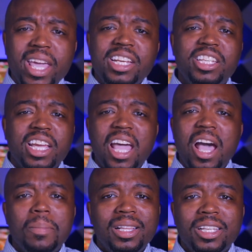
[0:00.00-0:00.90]
ahead and check
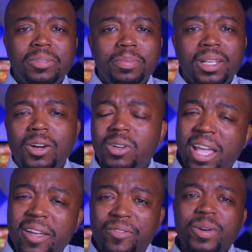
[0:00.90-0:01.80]
out my links below
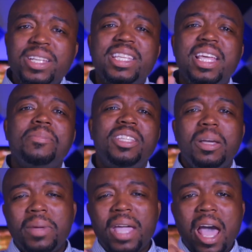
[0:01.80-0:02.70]
that free seven
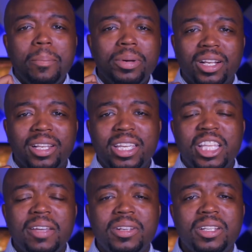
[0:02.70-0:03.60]
step guide and put a
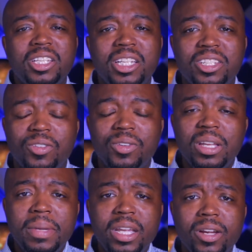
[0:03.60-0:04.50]
link of it to the
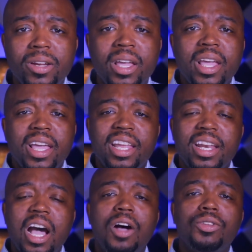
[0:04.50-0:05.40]
screen here
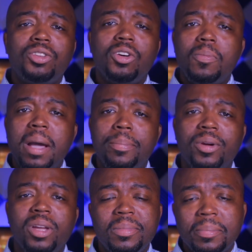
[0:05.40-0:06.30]
and also my
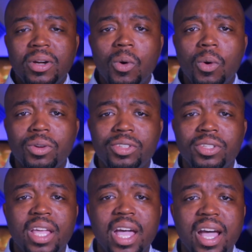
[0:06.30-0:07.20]
premium
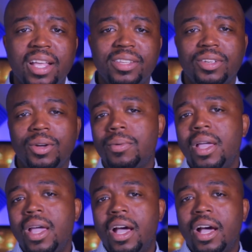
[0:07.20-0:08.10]
courses, guys. So,
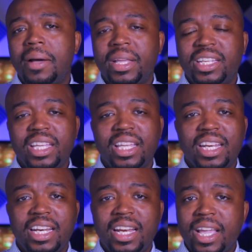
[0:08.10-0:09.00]
um, at the
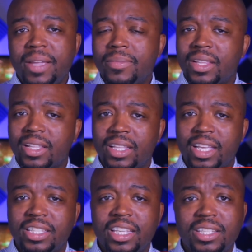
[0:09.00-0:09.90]
end of the day,
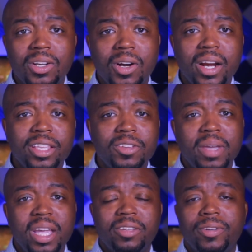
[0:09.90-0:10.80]
Let's get started. You
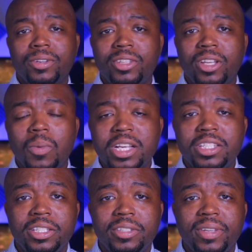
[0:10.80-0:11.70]
made the first step
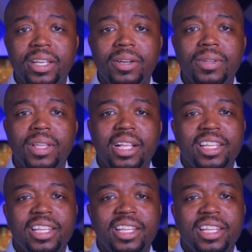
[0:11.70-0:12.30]
watching this video.